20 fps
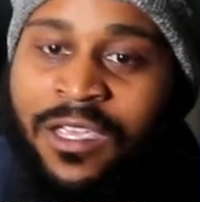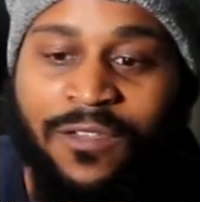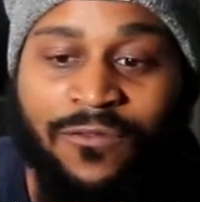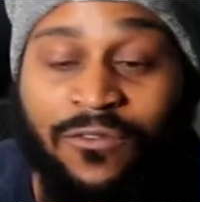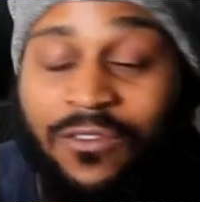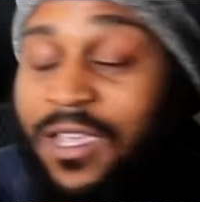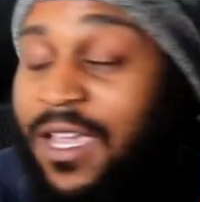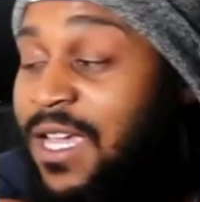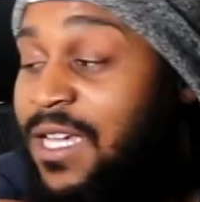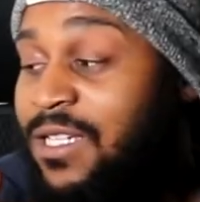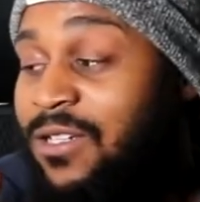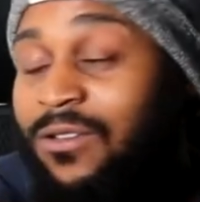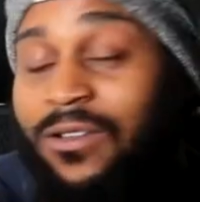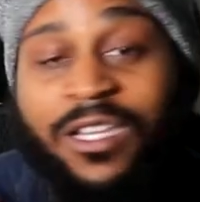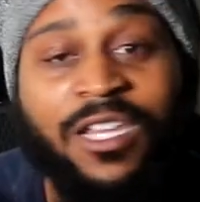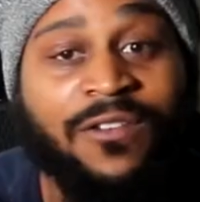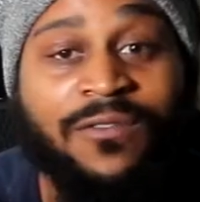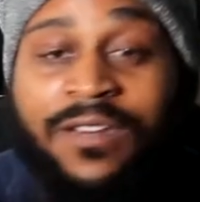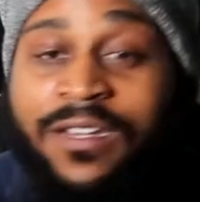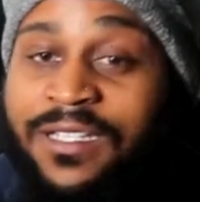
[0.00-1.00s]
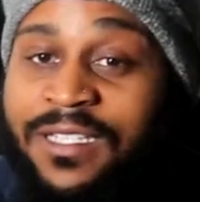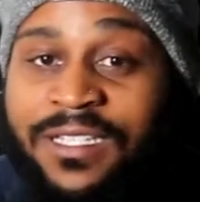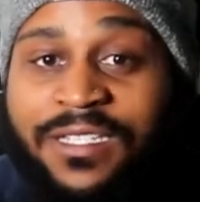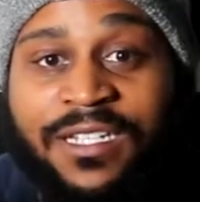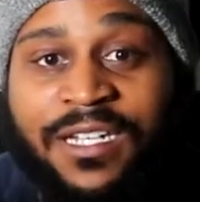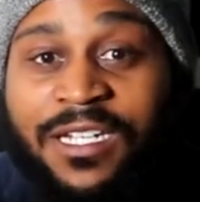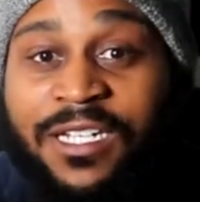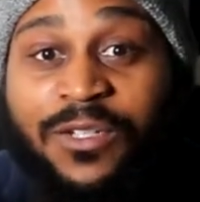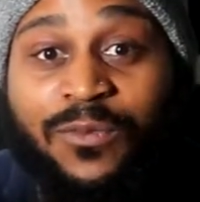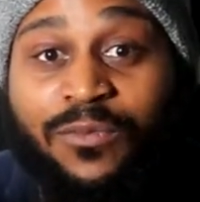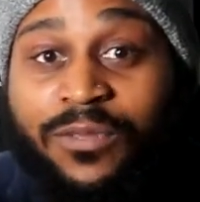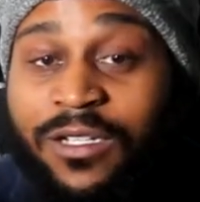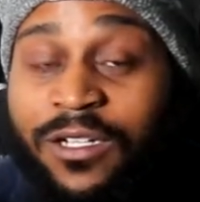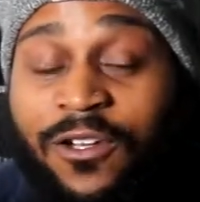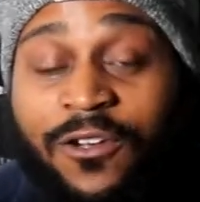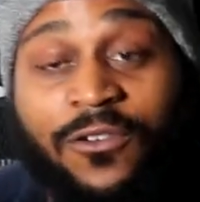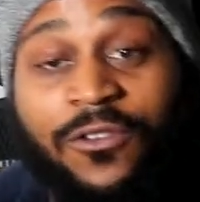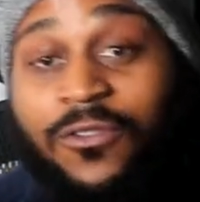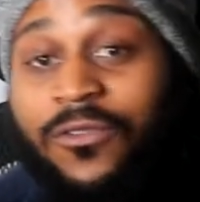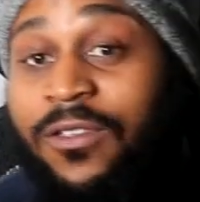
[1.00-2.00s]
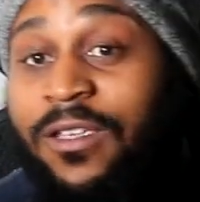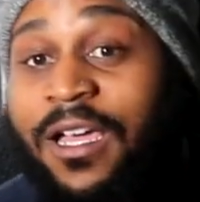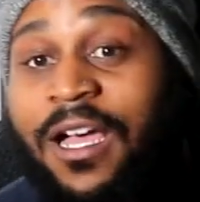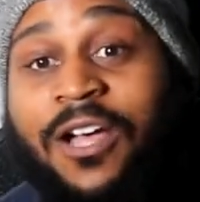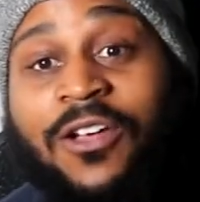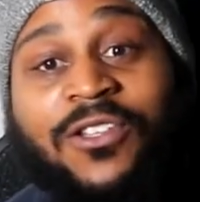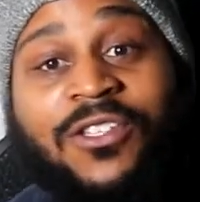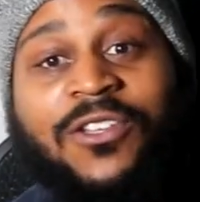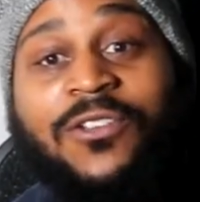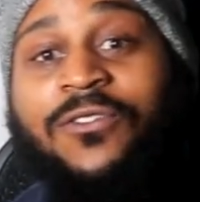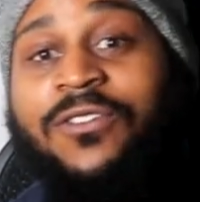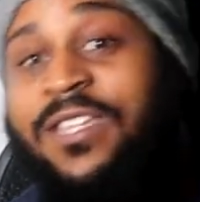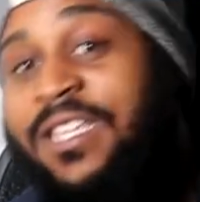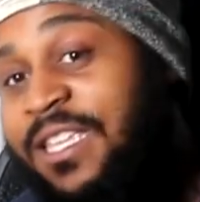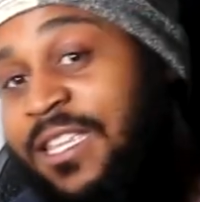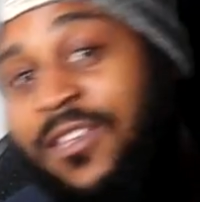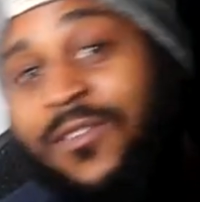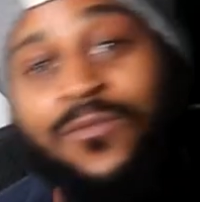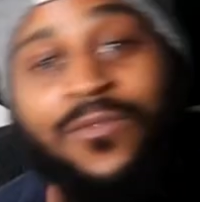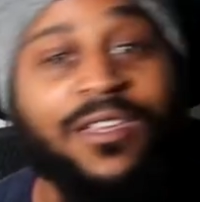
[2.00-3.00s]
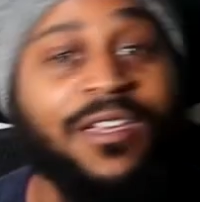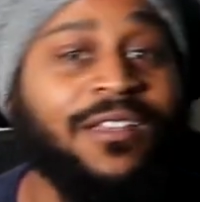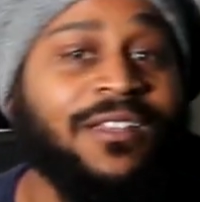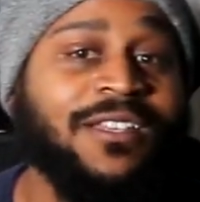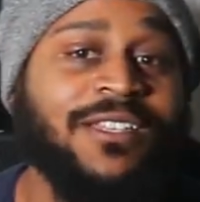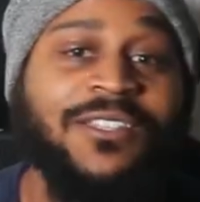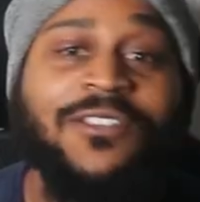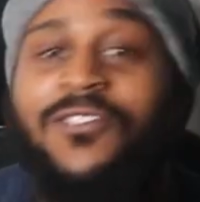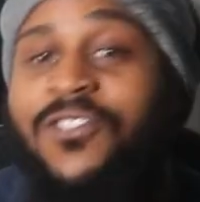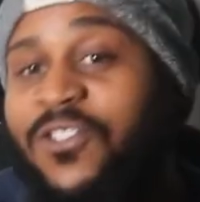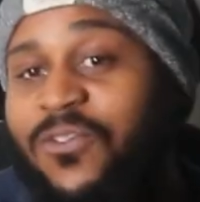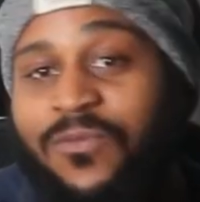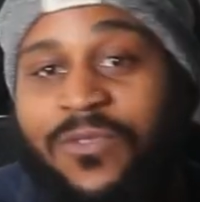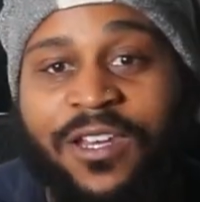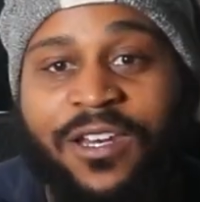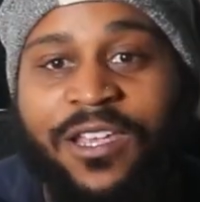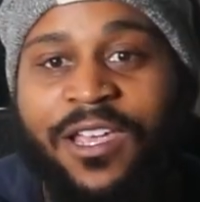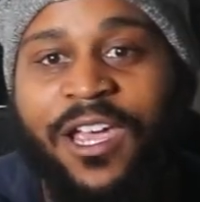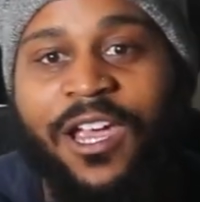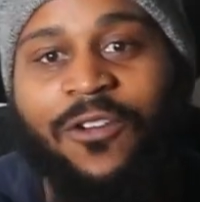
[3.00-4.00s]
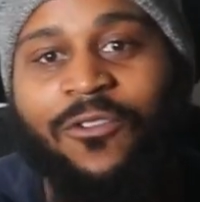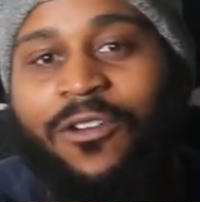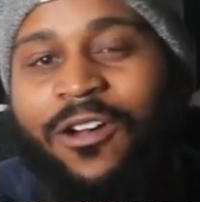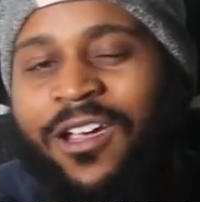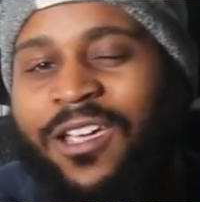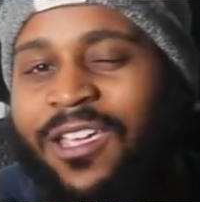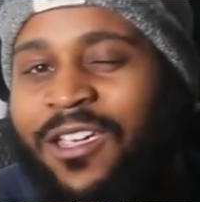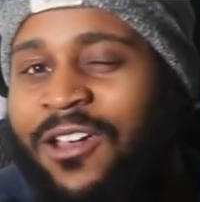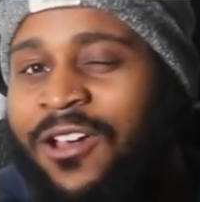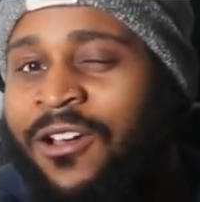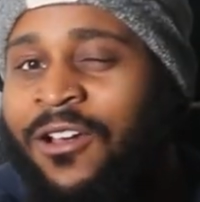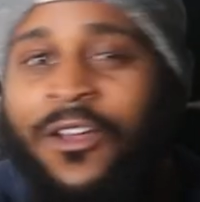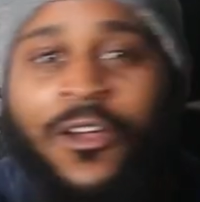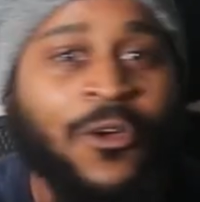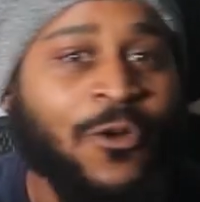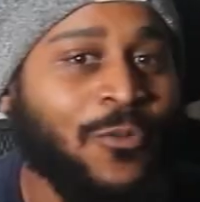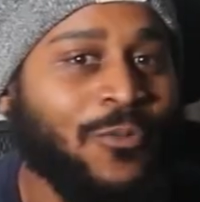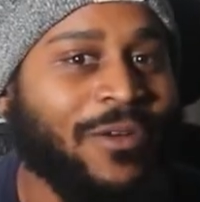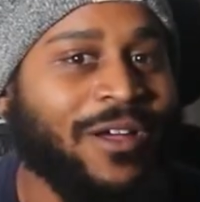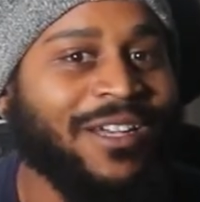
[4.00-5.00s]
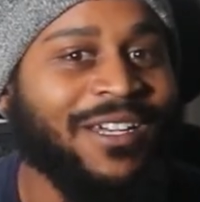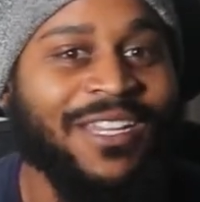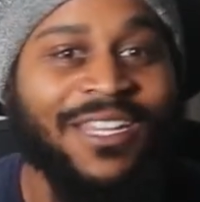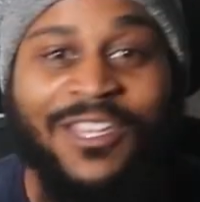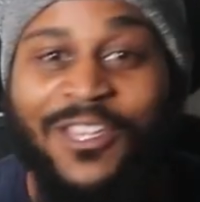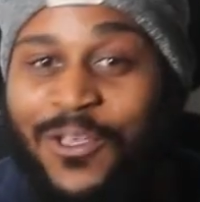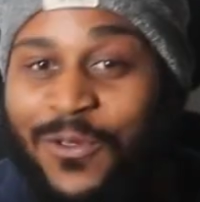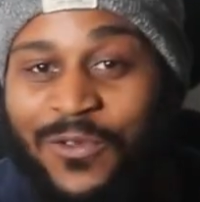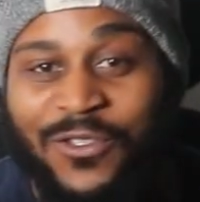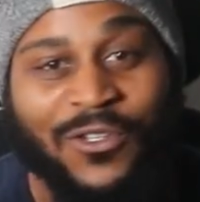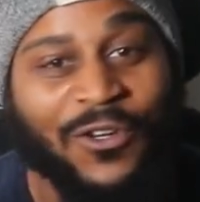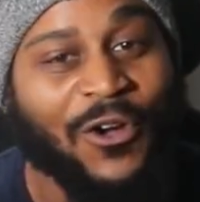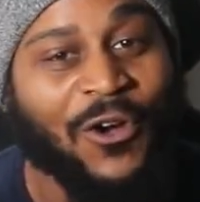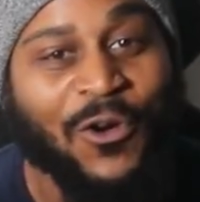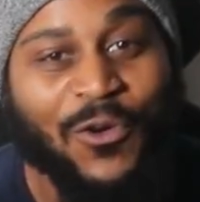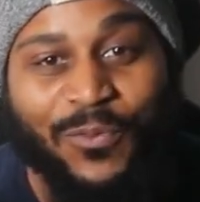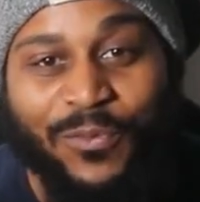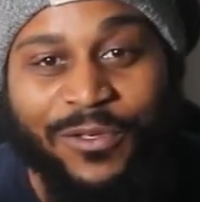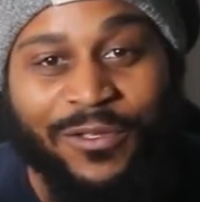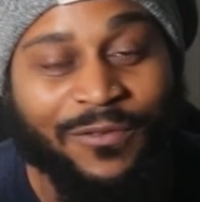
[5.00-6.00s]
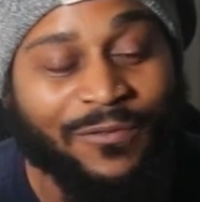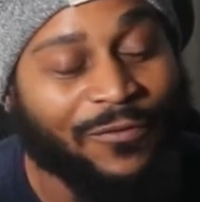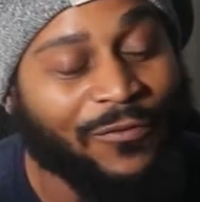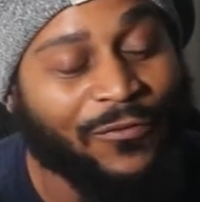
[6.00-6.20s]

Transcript: If you guys don't leave in the suggestion below, you can also D M me at the social media at right here. My D Ms are open.